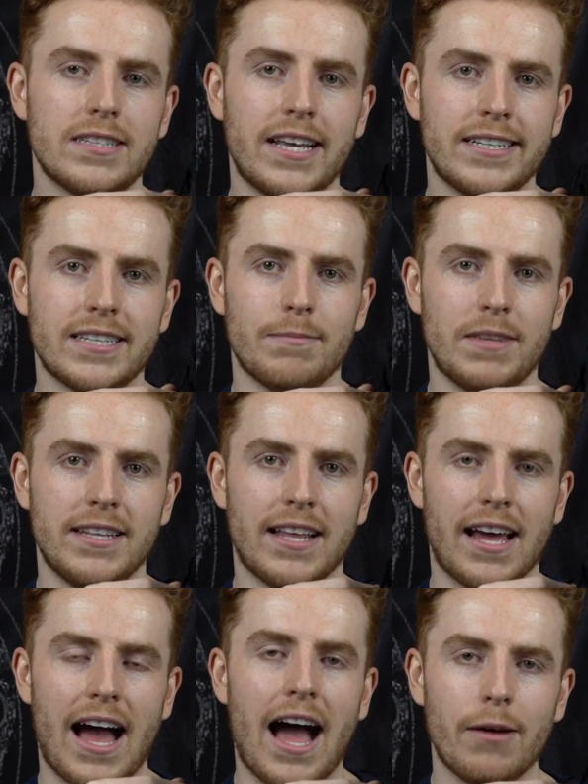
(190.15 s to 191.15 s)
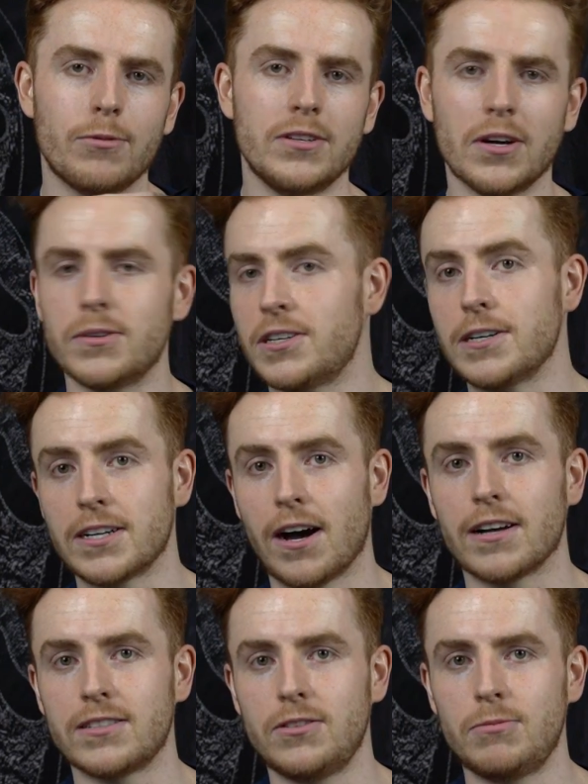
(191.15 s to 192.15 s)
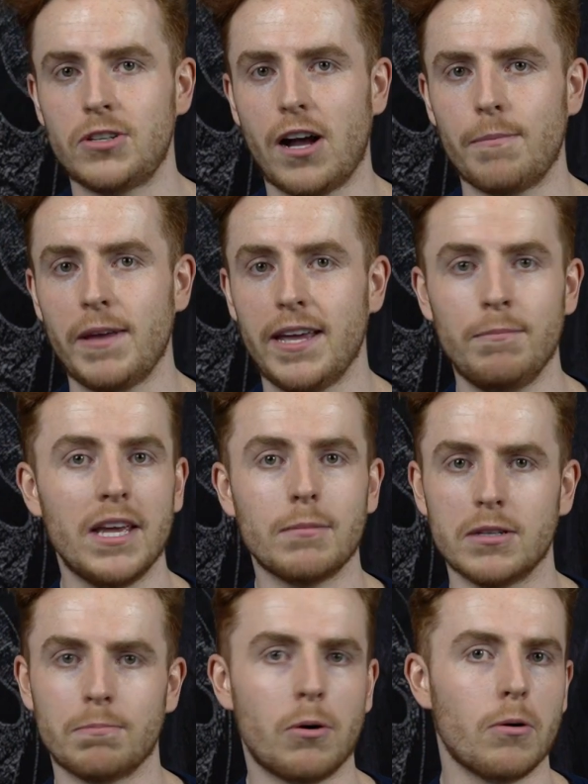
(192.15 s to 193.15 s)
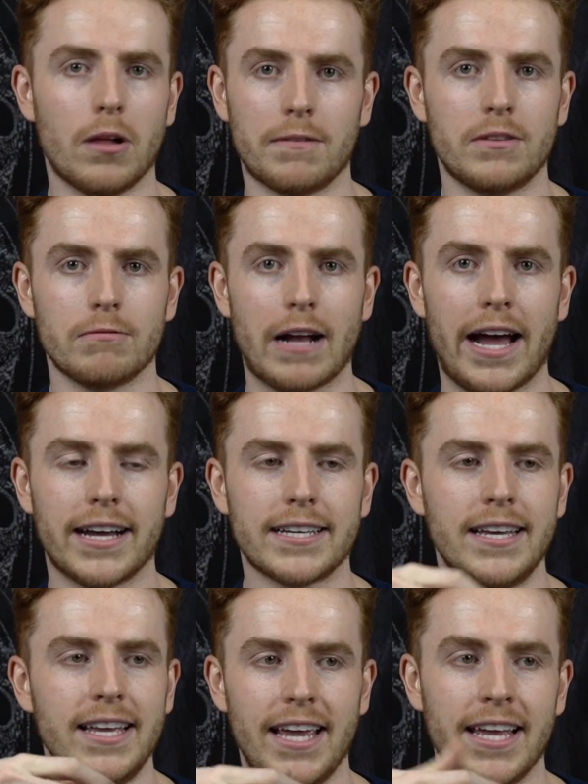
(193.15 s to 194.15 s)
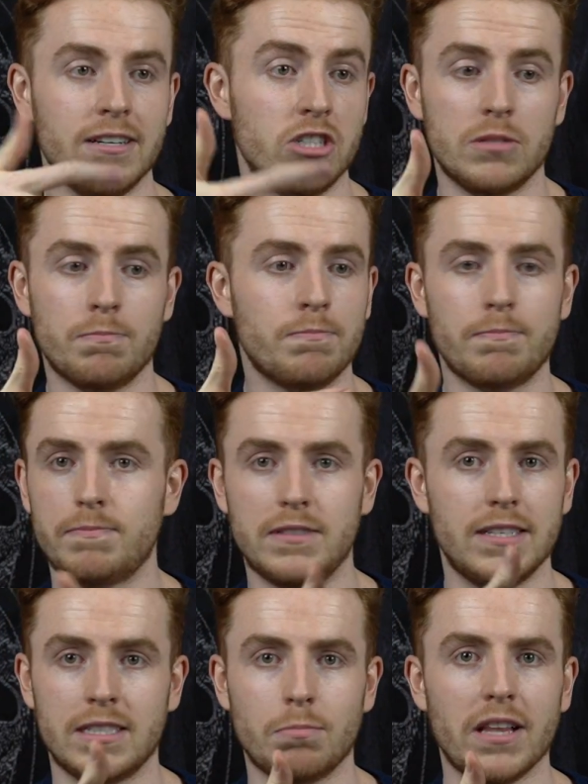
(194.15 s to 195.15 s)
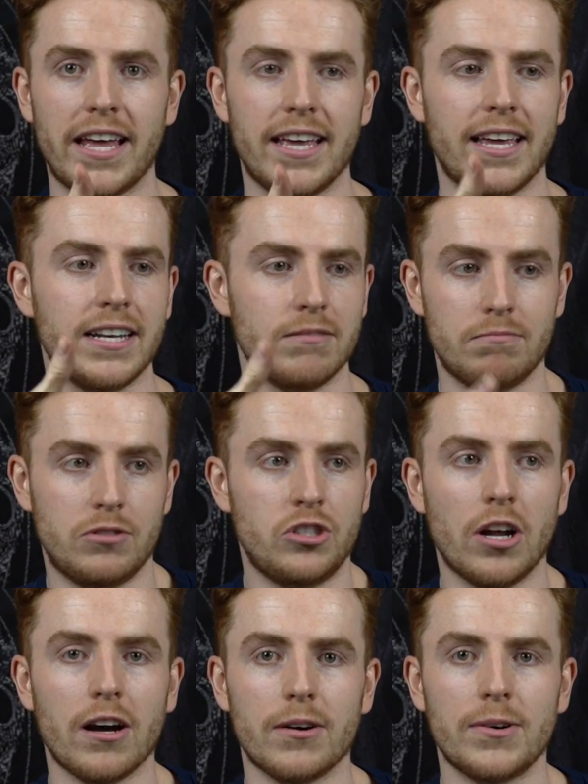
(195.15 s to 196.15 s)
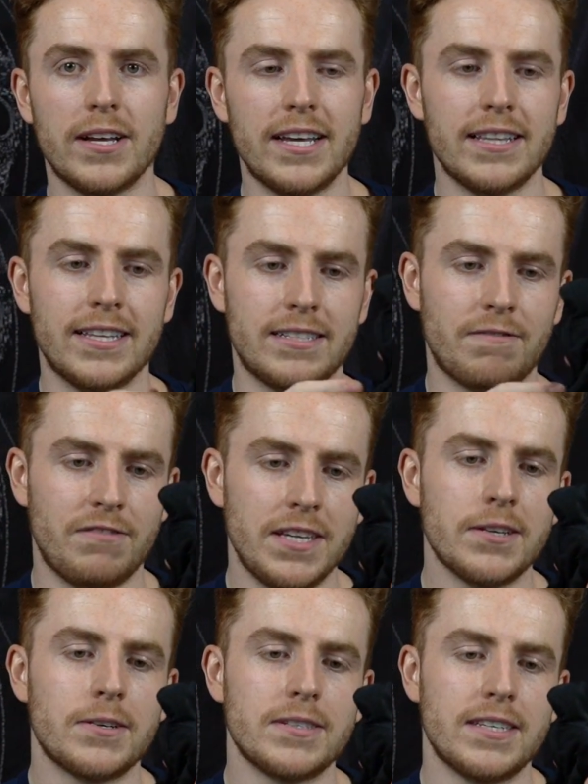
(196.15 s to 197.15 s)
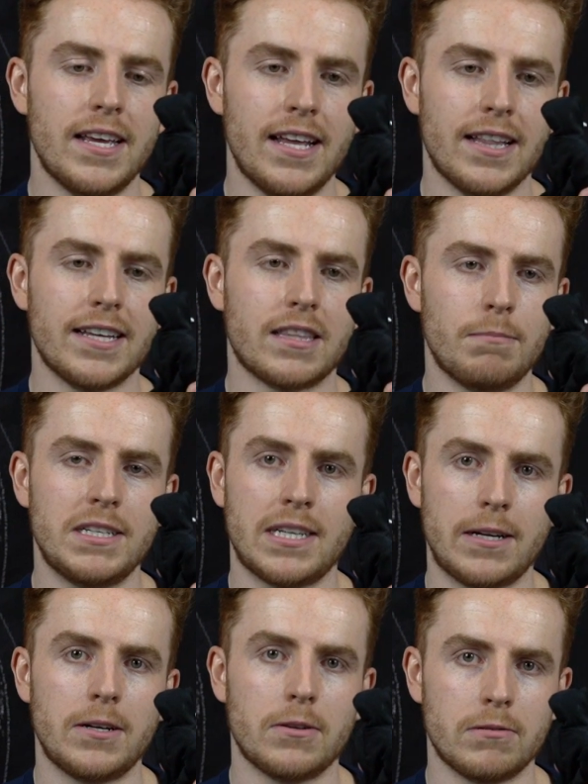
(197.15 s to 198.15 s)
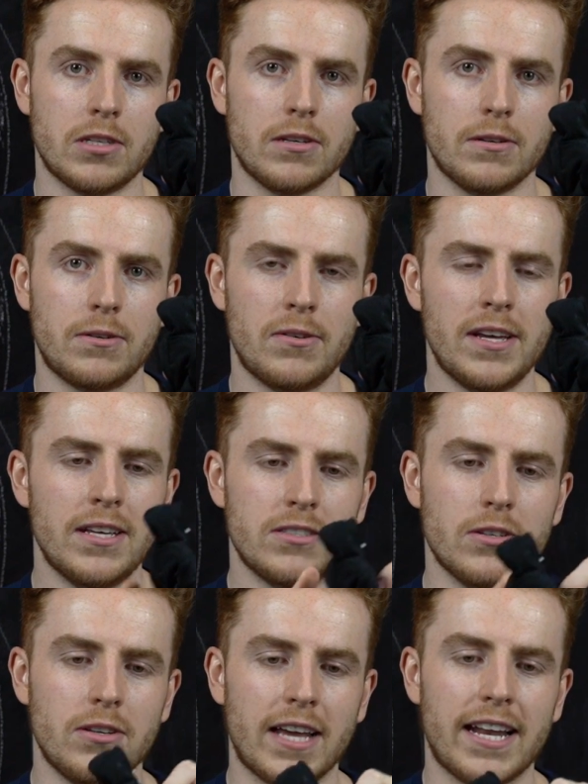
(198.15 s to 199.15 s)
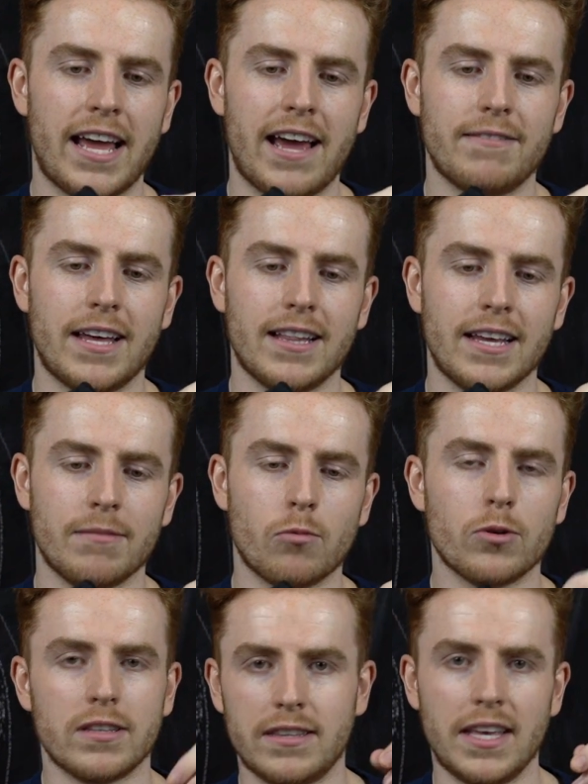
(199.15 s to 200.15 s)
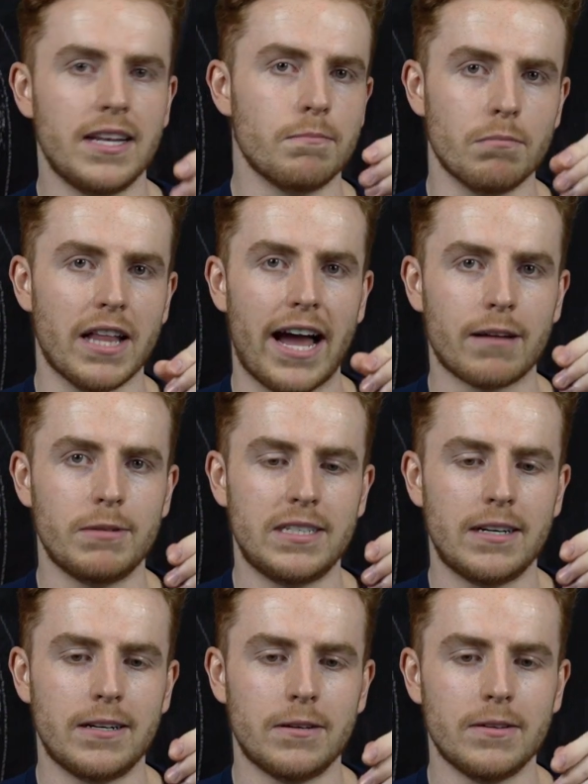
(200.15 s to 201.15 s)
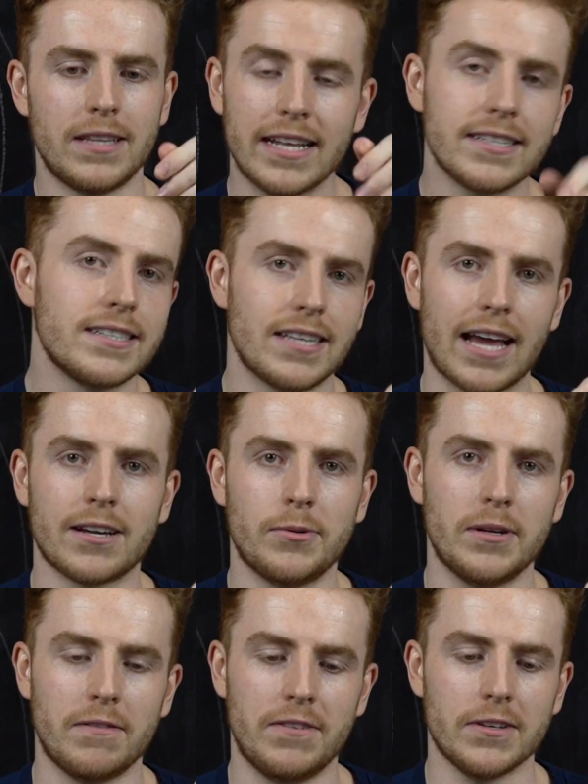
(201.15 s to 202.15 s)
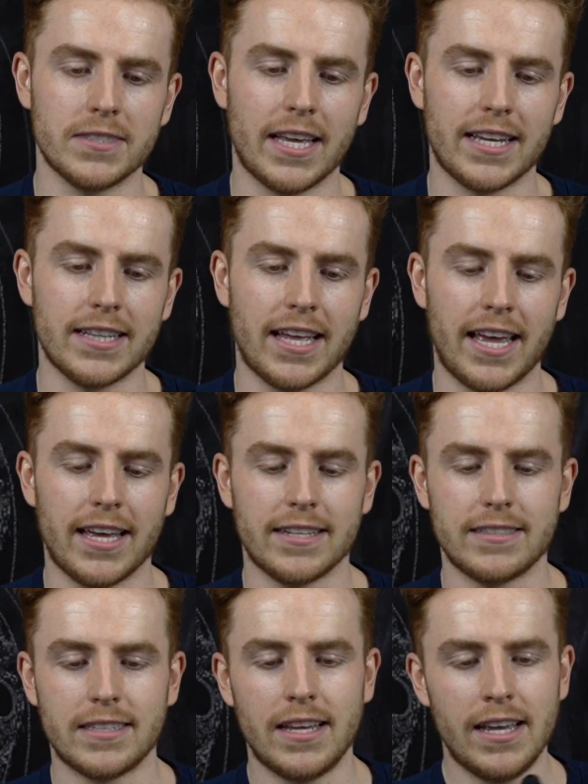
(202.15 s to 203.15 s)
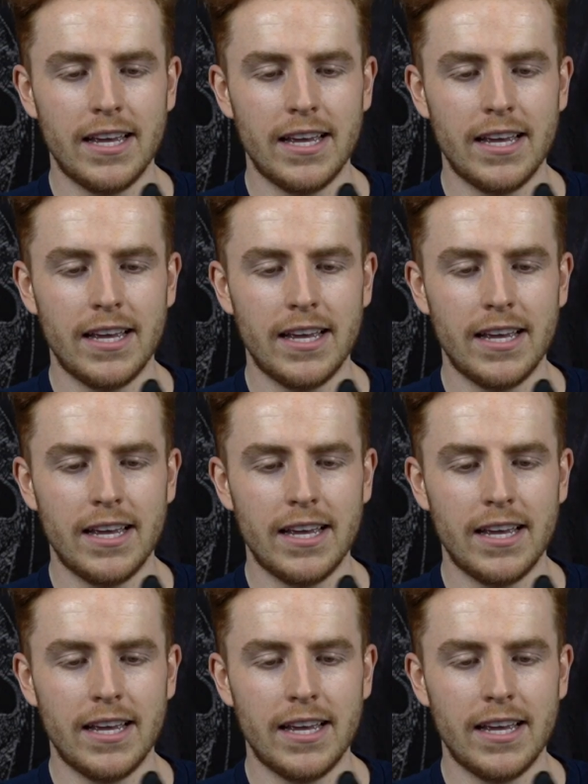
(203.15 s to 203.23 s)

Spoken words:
like something that I would go to a costume shop and be able to pull off the rack and just display and show. This feels like the material too, so if you kind of have that like more thin black material, that's exactly what it feels like in the hands.